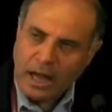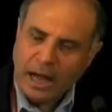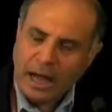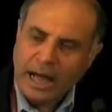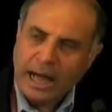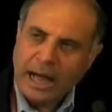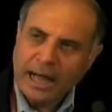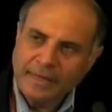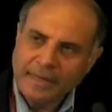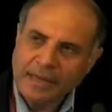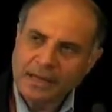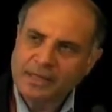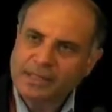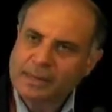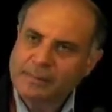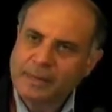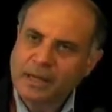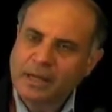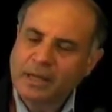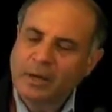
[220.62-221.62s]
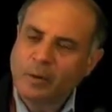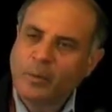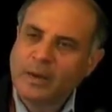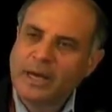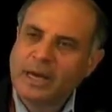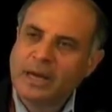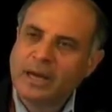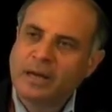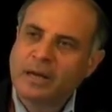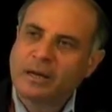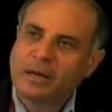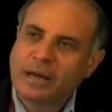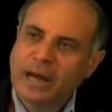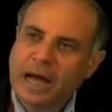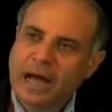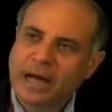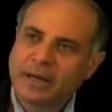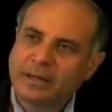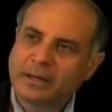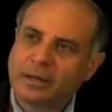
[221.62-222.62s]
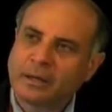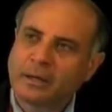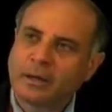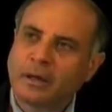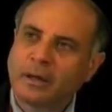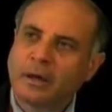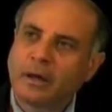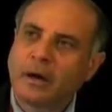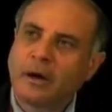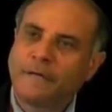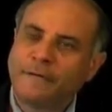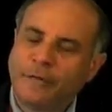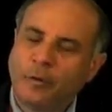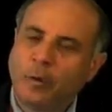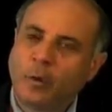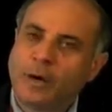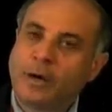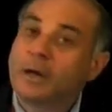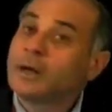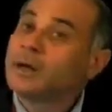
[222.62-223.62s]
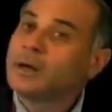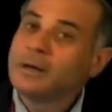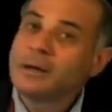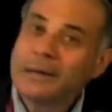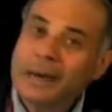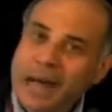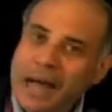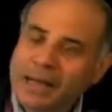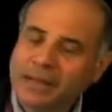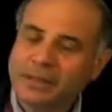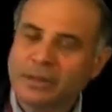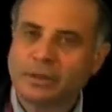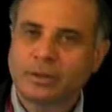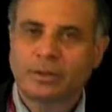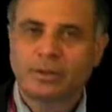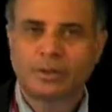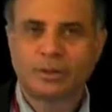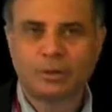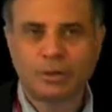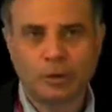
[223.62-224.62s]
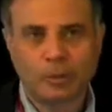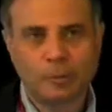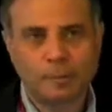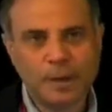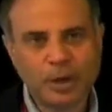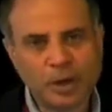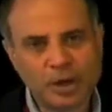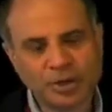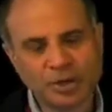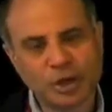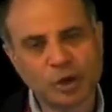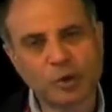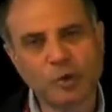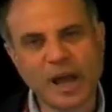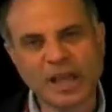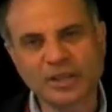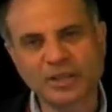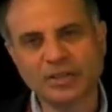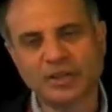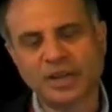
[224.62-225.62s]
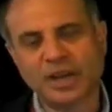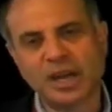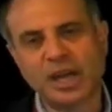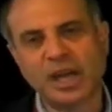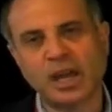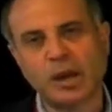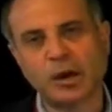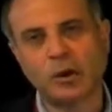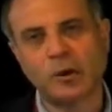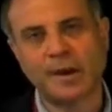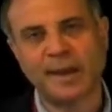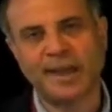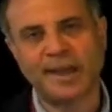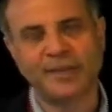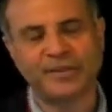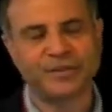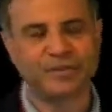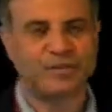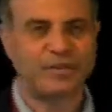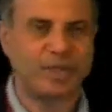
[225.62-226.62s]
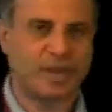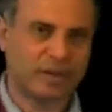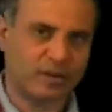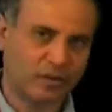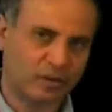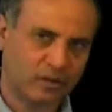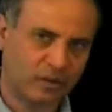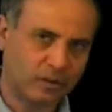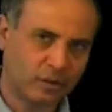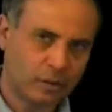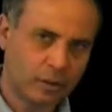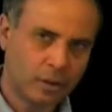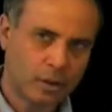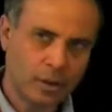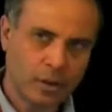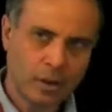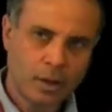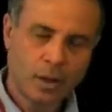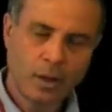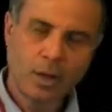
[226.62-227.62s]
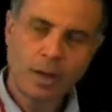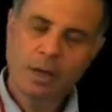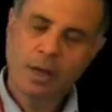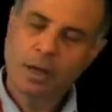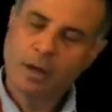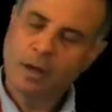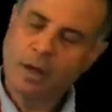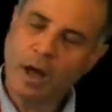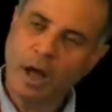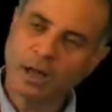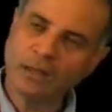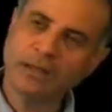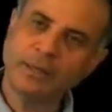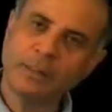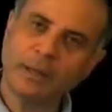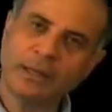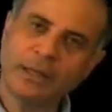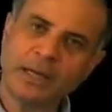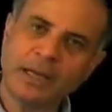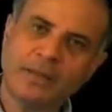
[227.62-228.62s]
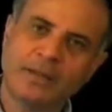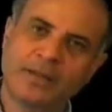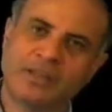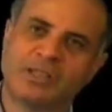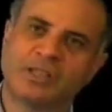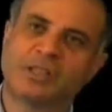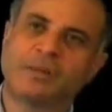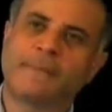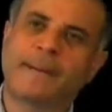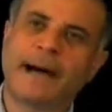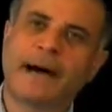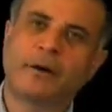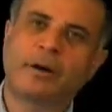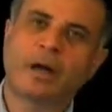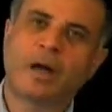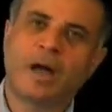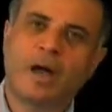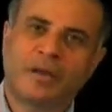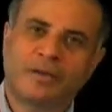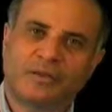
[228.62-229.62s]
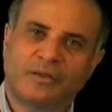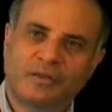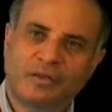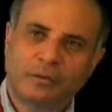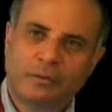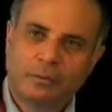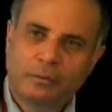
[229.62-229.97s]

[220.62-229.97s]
I think it's something that we can not afford not to do. Because the question here is this. Ultimately, this is about us.